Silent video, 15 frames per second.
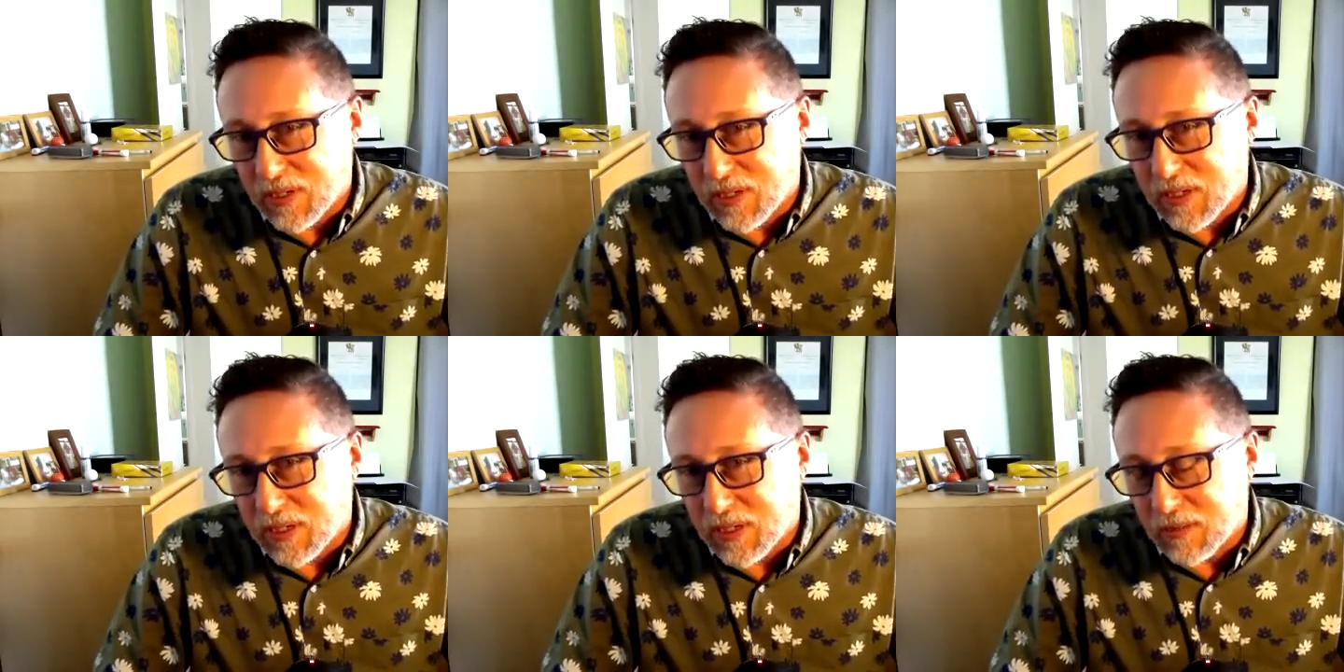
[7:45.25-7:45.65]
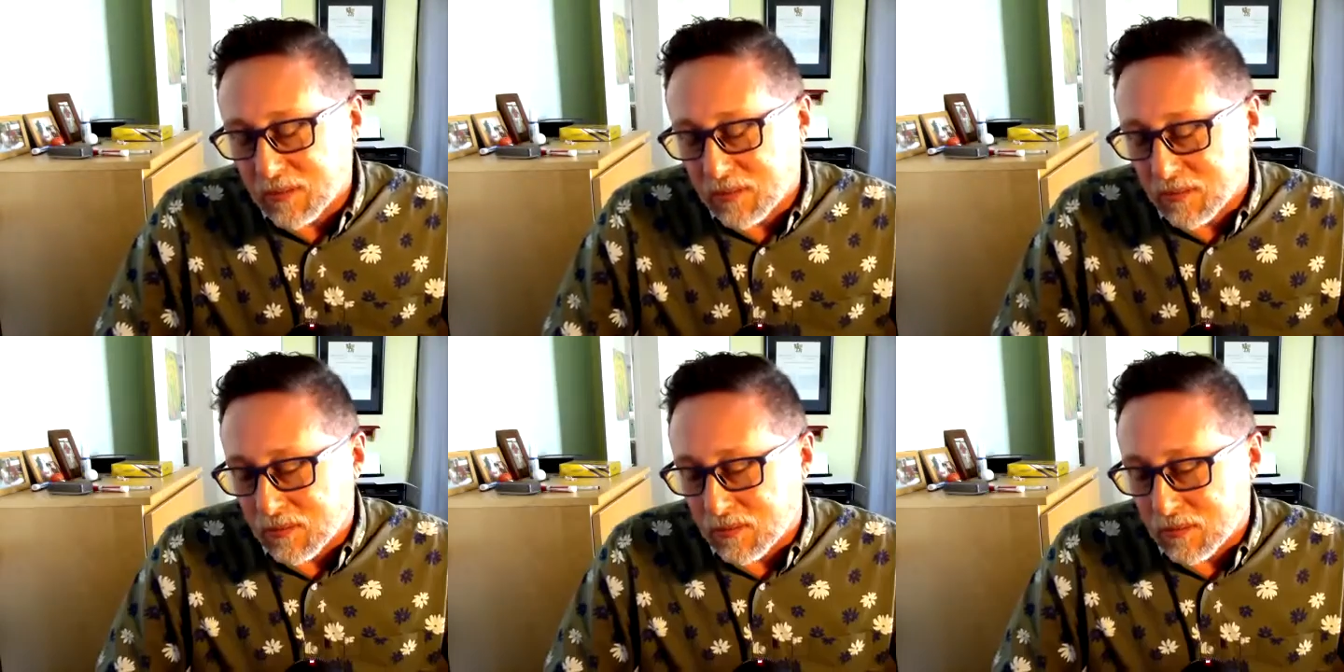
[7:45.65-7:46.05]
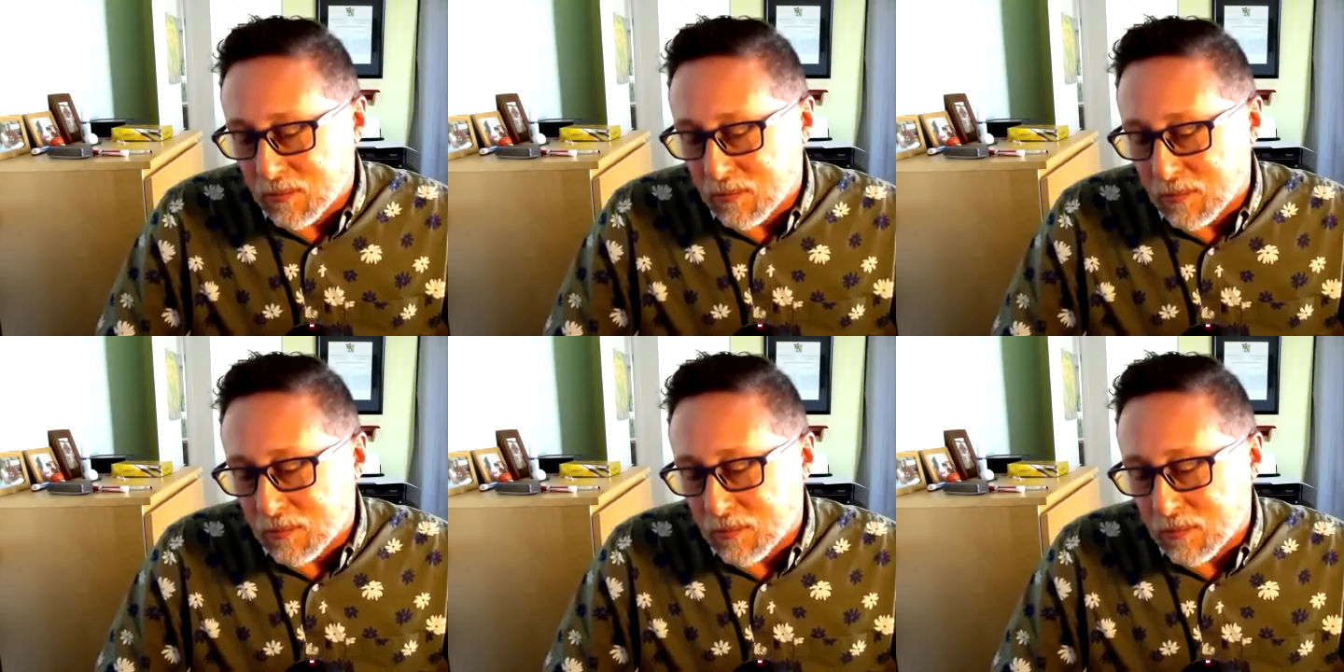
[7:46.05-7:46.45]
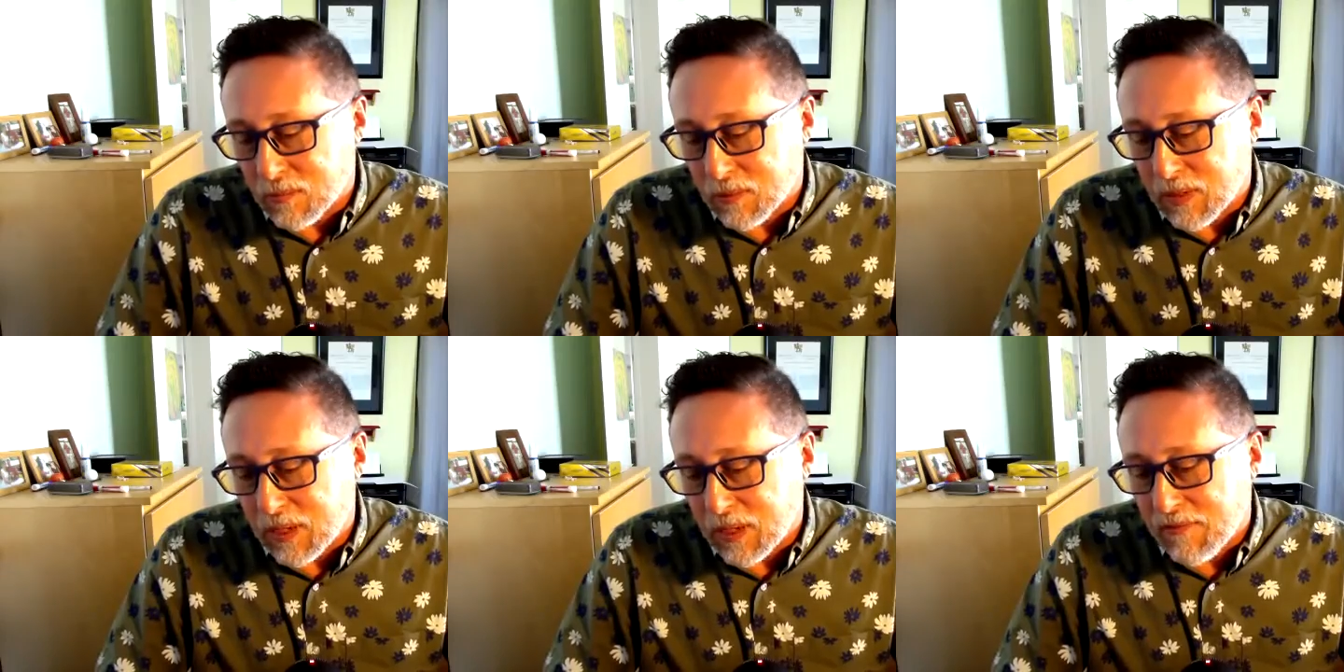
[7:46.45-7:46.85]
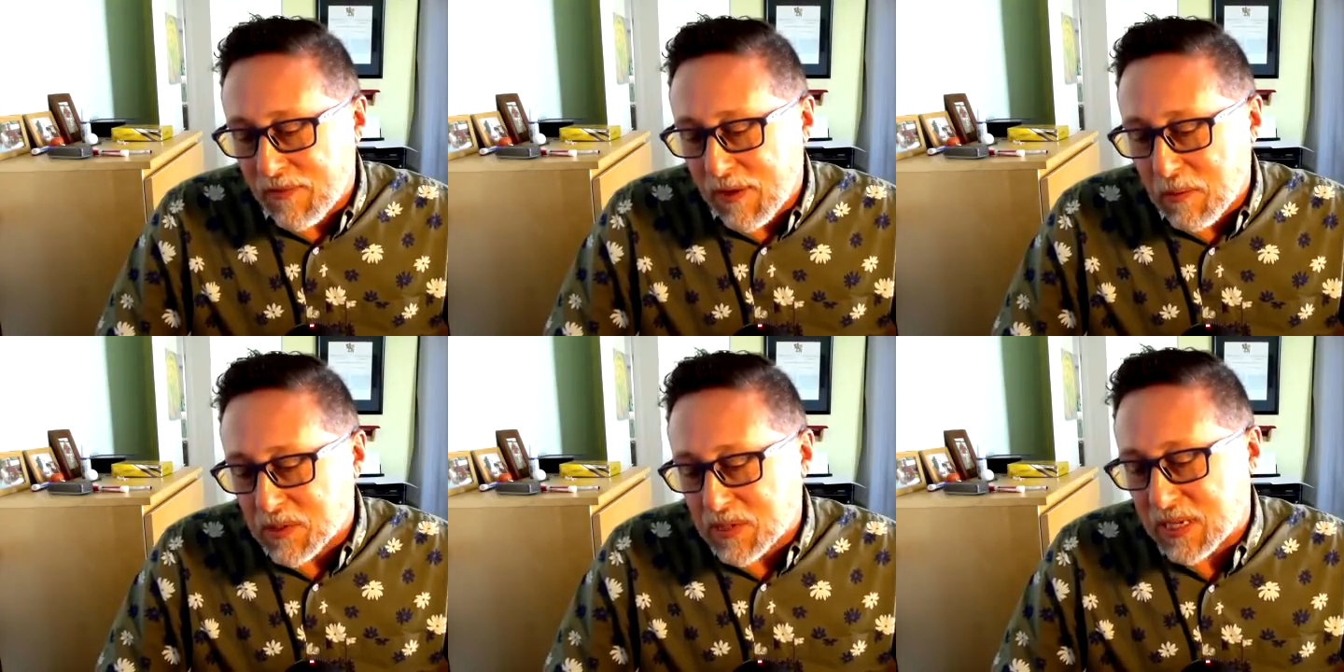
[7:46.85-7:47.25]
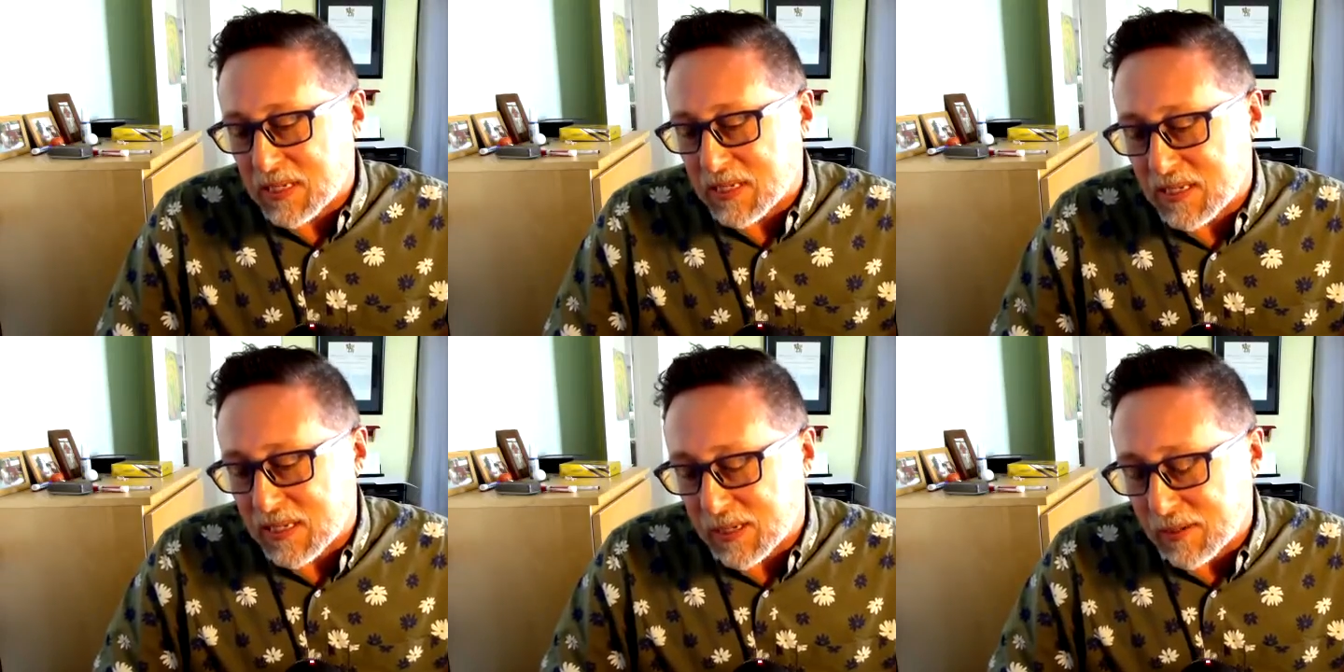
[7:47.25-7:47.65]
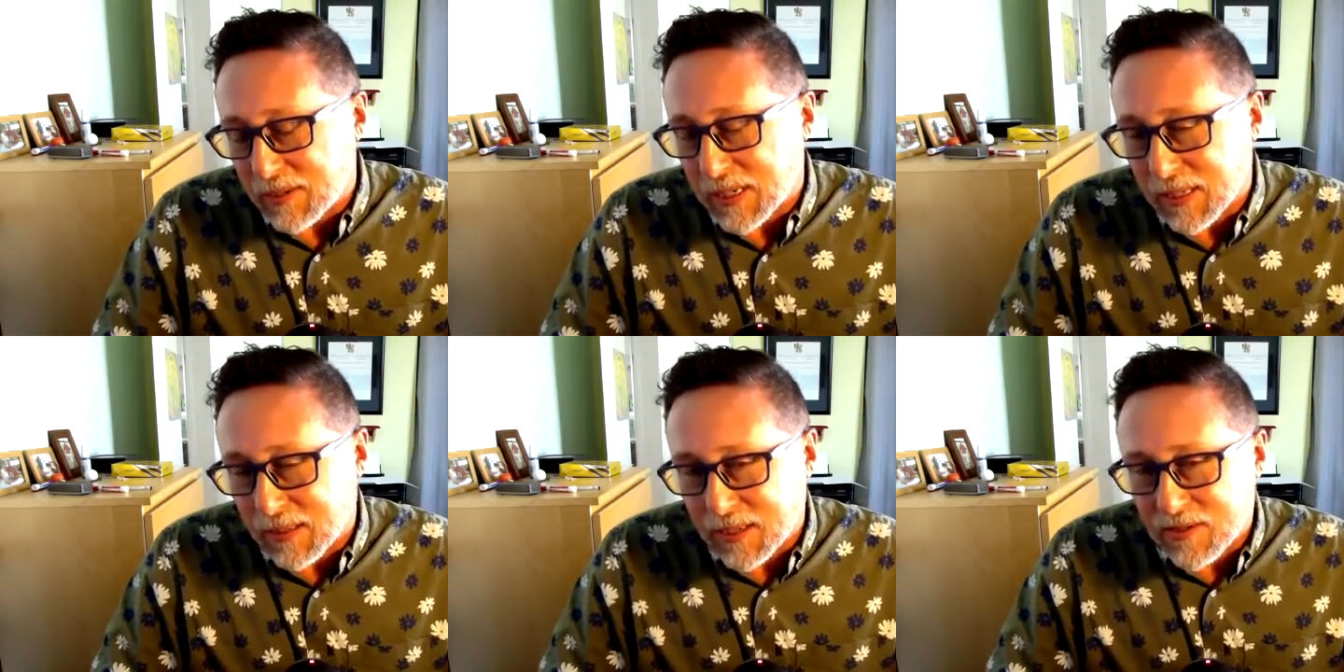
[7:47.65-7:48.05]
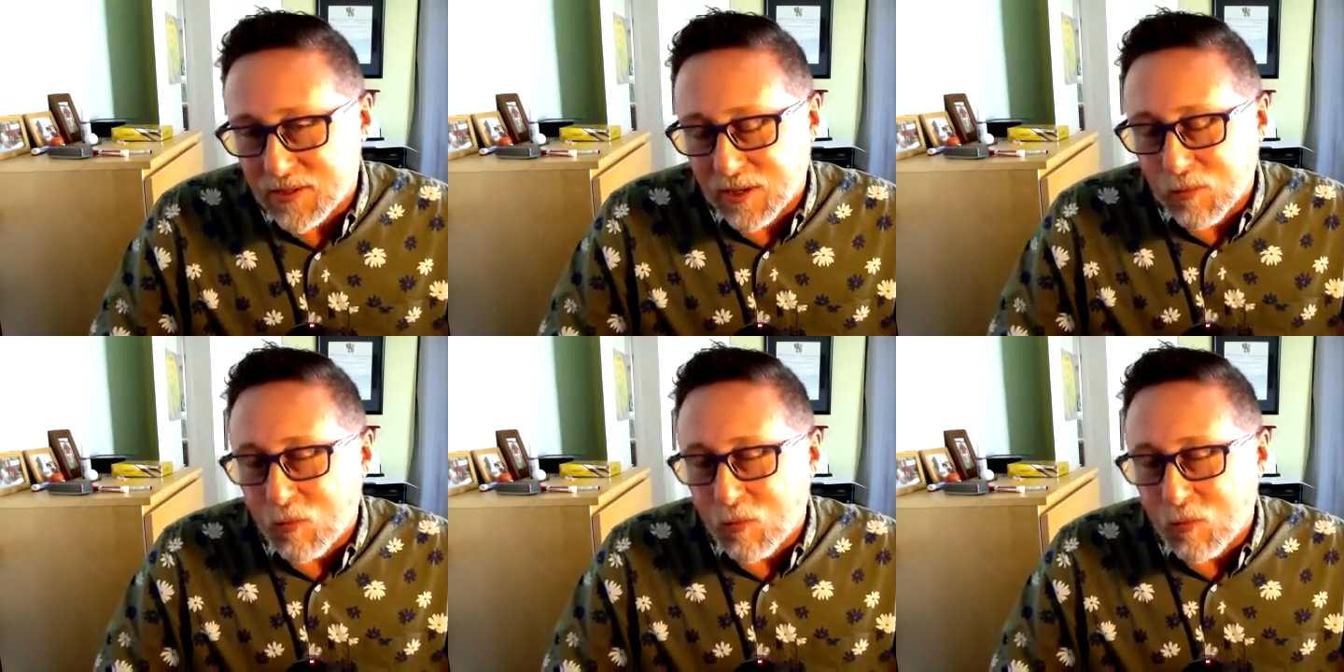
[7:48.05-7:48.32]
And if I was considering electric,